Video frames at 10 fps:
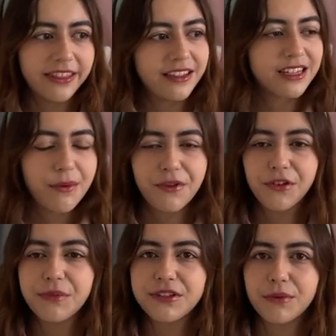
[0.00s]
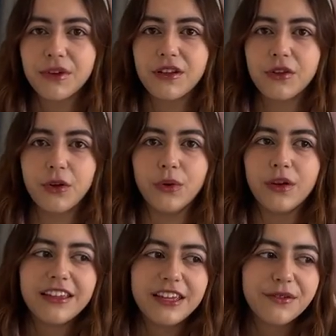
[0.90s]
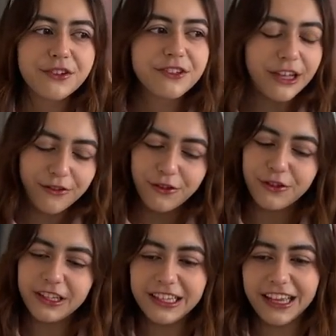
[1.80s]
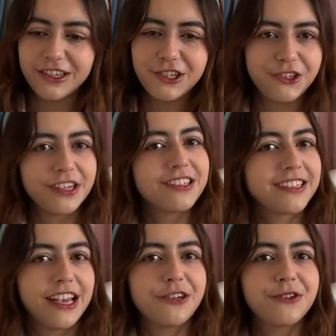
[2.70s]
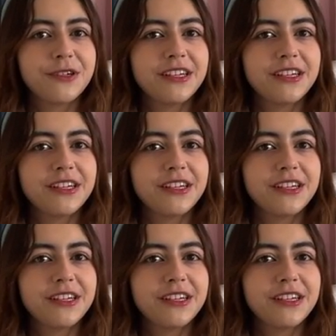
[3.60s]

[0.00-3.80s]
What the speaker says: that's coming from someone who gives herself a really like strict schedule